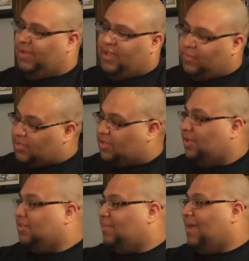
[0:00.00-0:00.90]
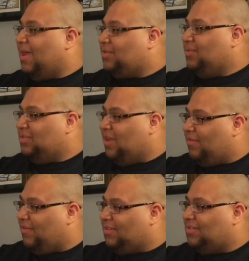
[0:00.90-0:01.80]
he returns him back to his
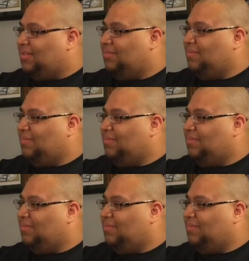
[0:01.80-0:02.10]
office.